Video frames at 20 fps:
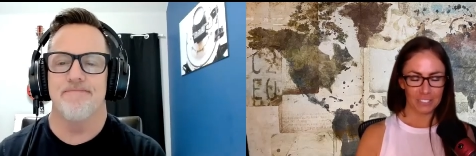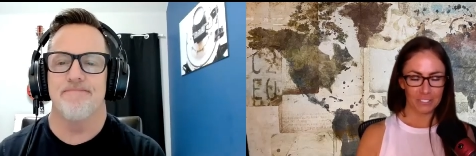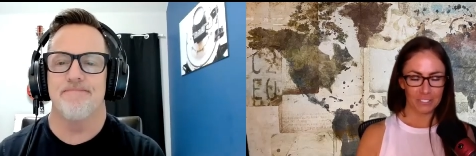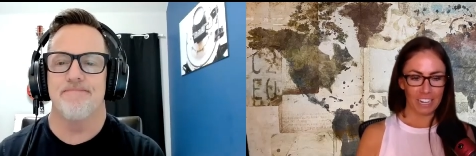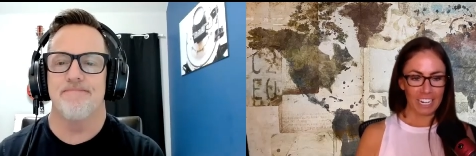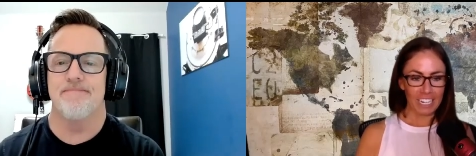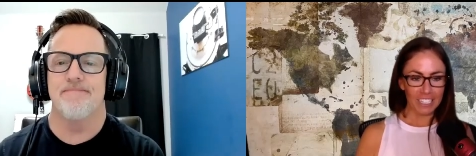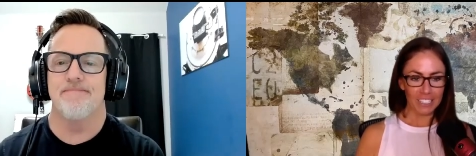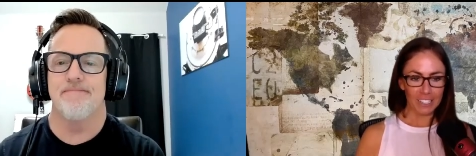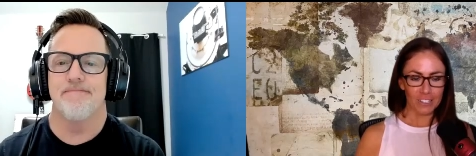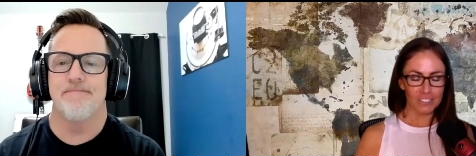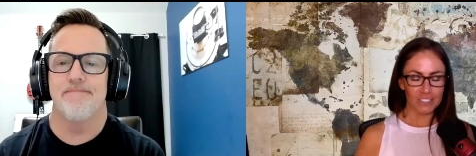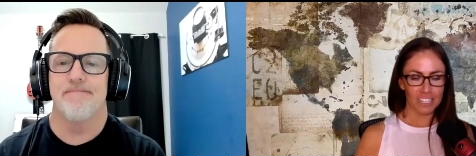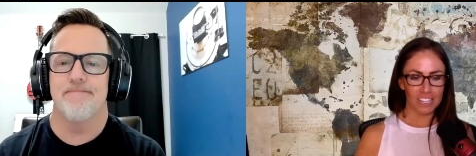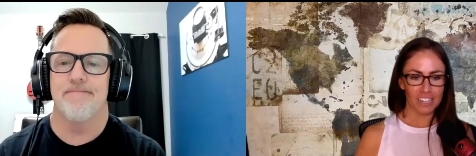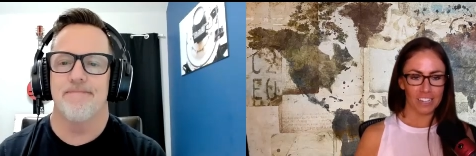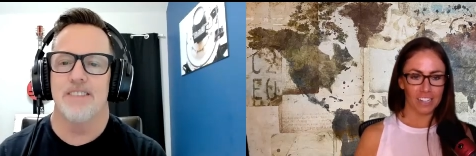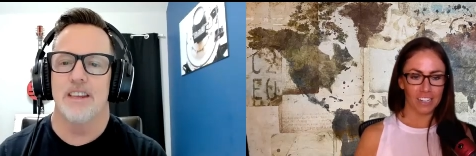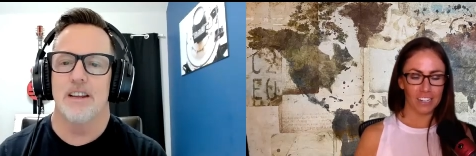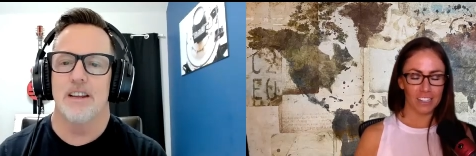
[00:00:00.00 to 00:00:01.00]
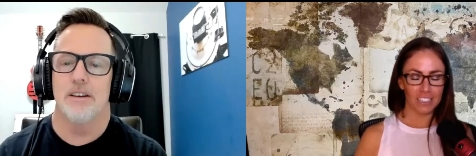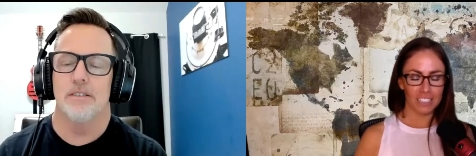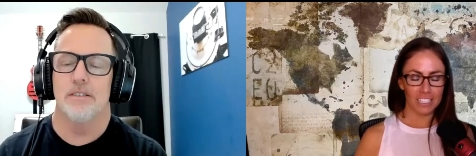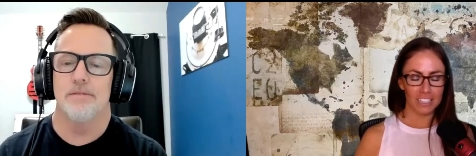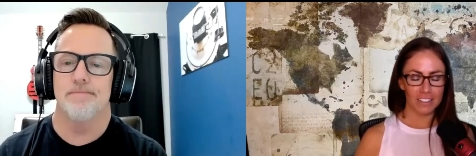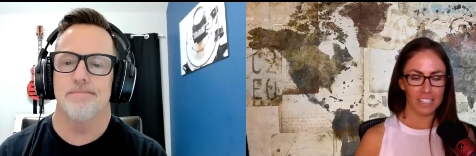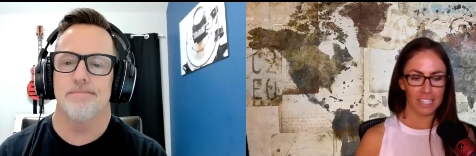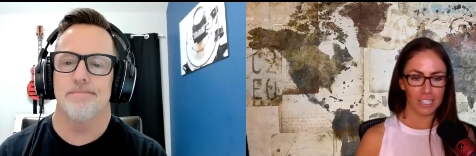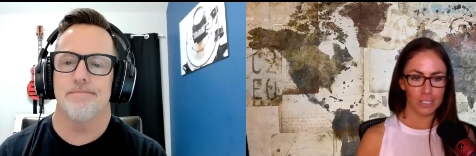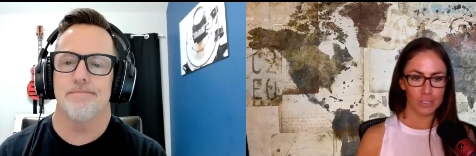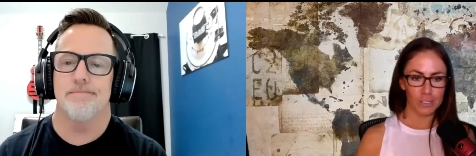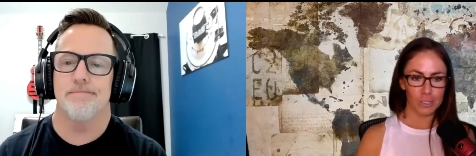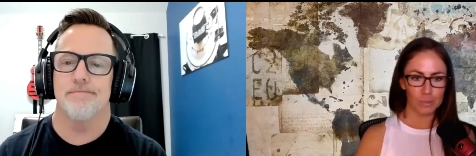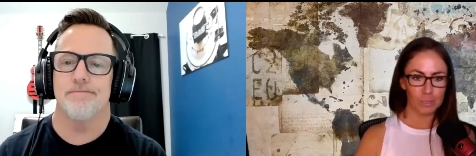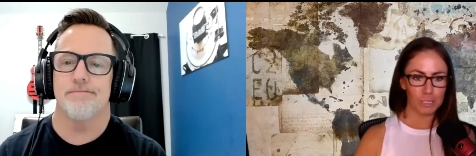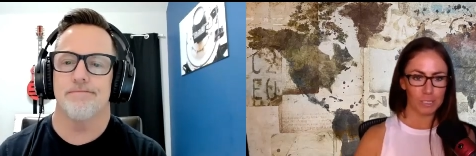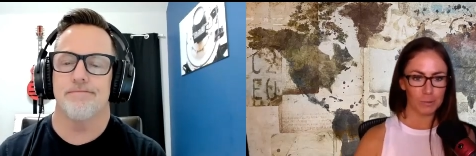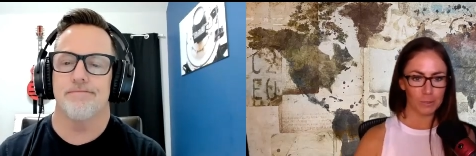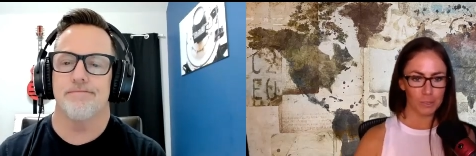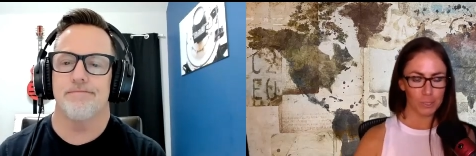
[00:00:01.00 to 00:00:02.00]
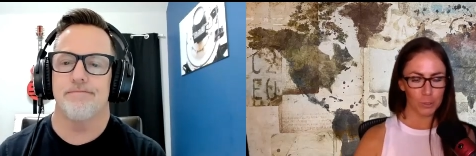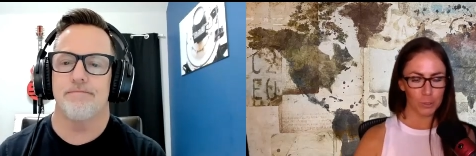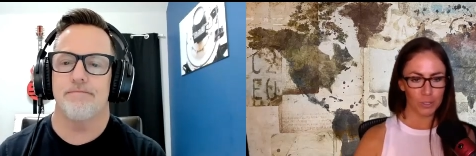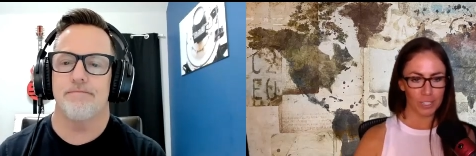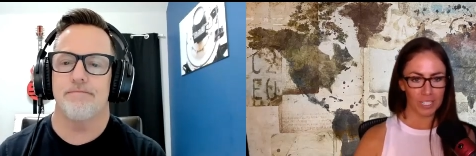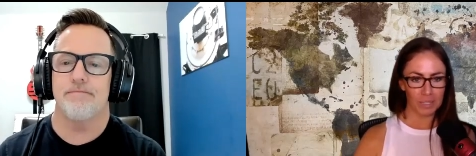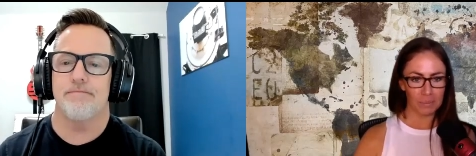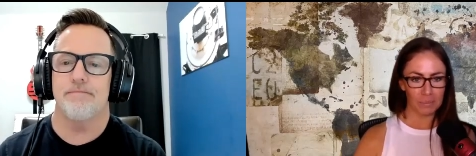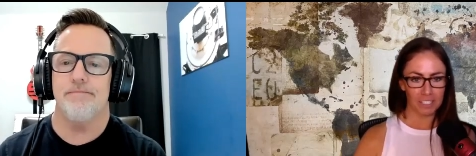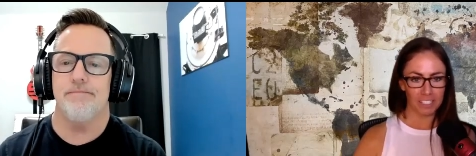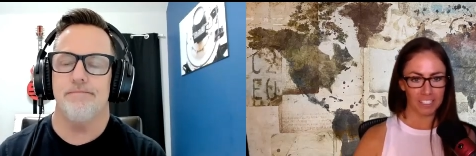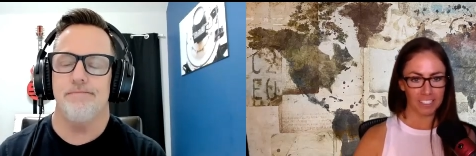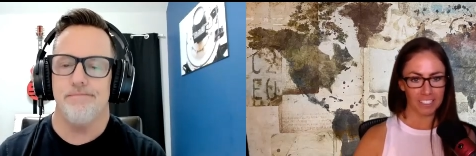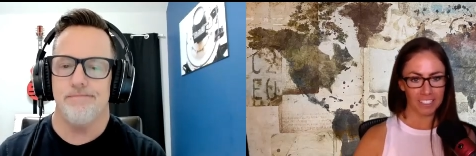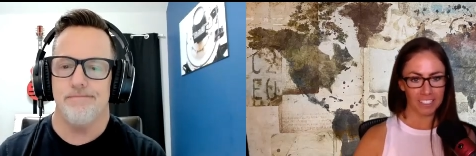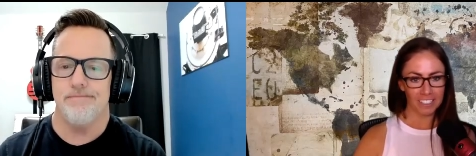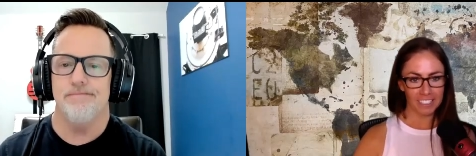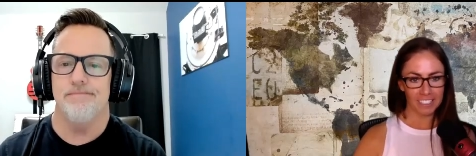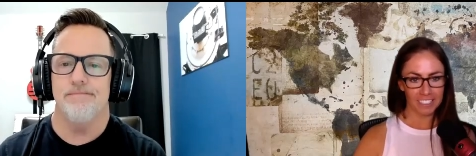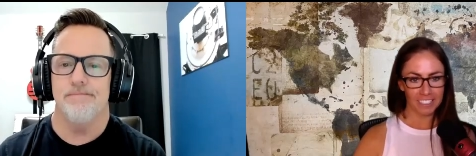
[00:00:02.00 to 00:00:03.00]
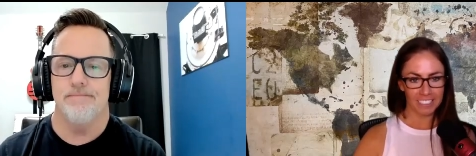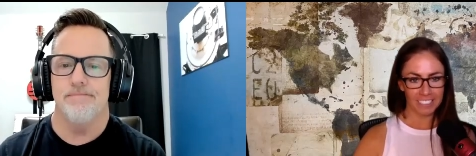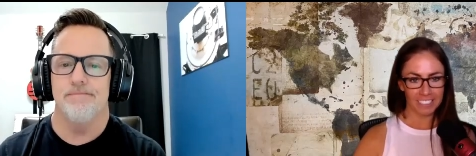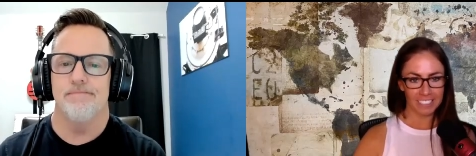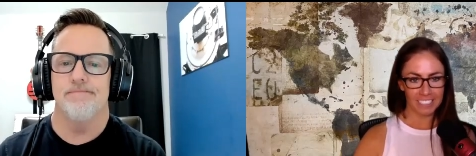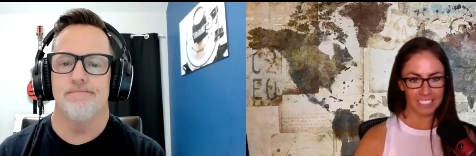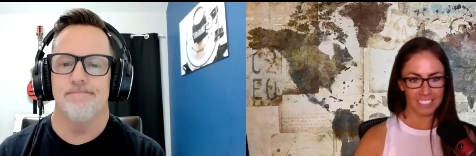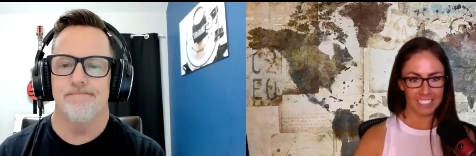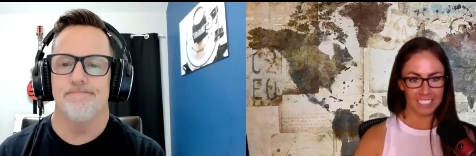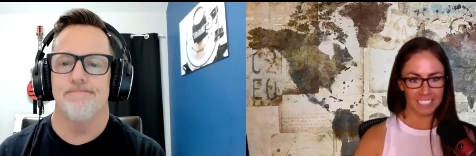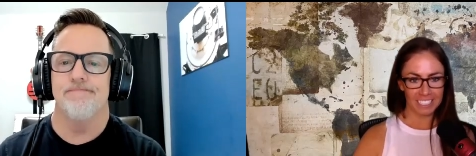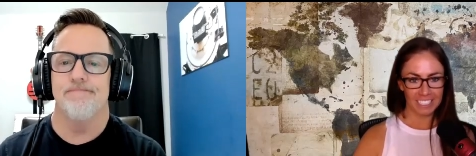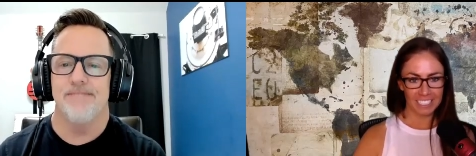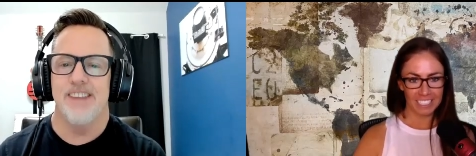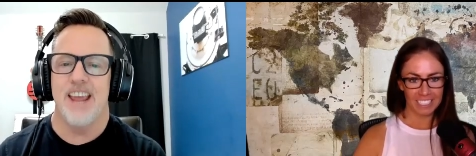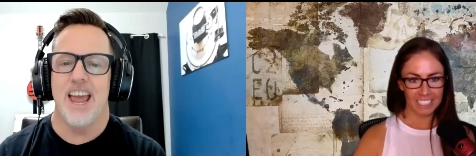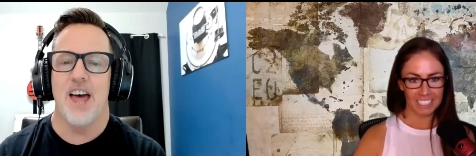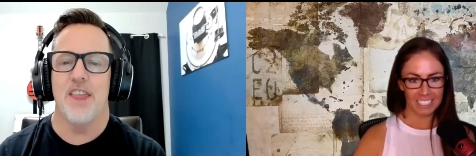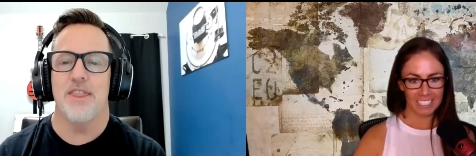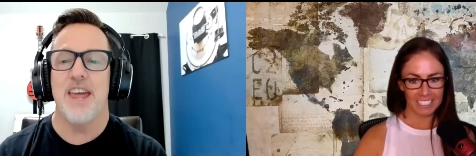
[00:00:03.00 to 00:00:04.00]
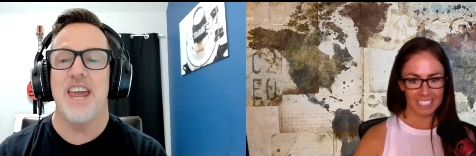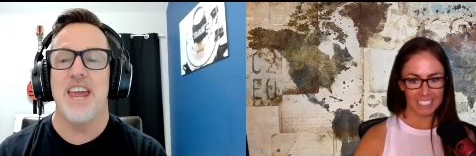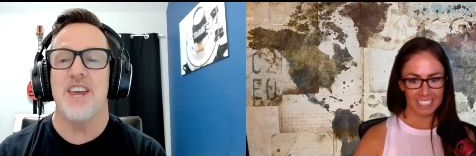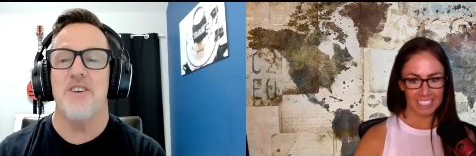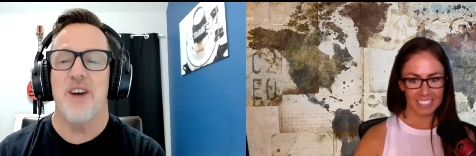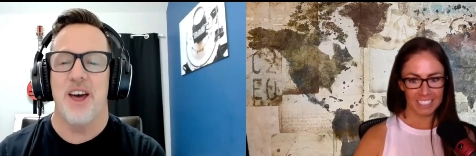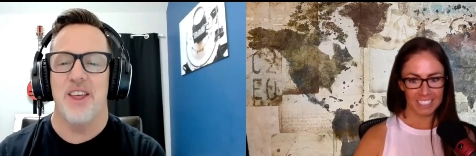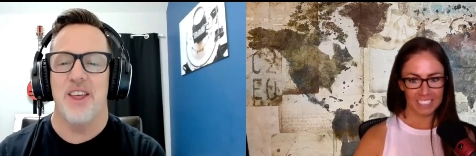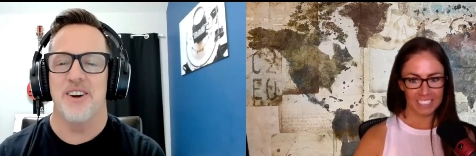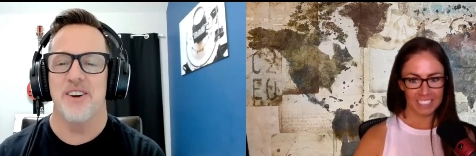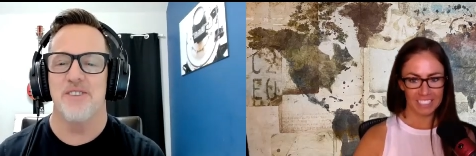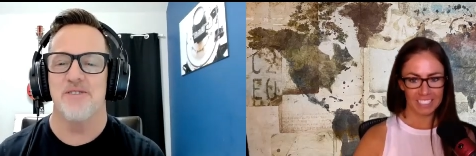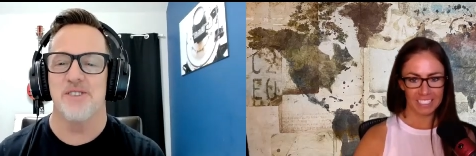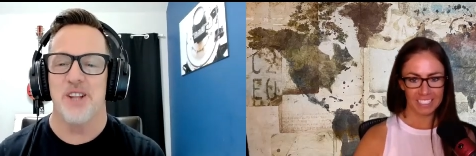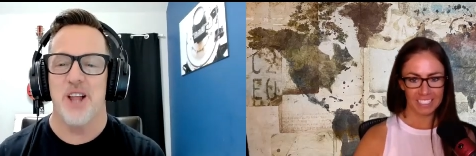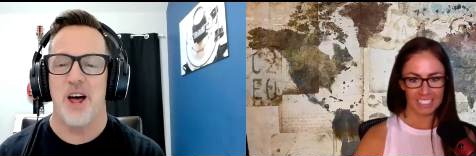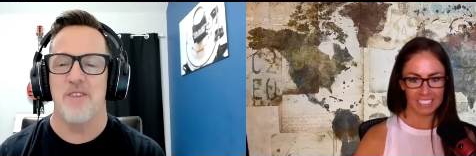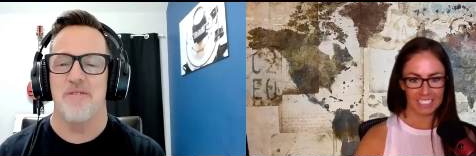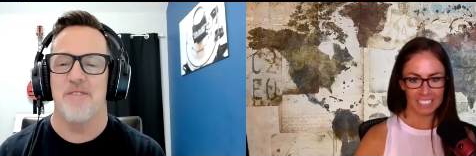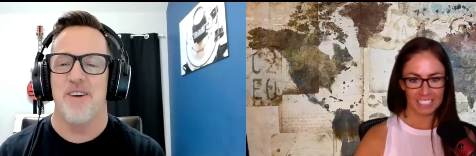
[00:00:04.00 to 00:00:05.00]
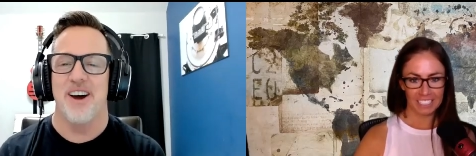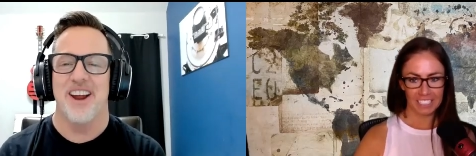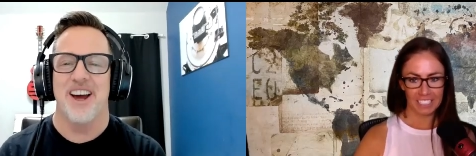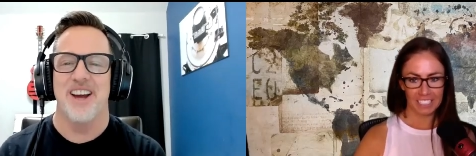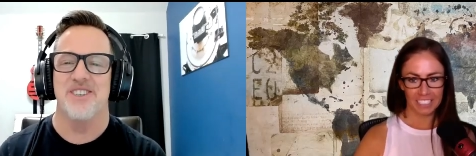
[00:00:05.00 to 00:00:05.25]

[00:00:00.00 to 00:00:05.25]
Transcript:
Speaker 1: Great note to end on, Clint. Thank you so much for joining me.
Speaker 2: Yeah. Thank you, Heather. It was a lot of fun. I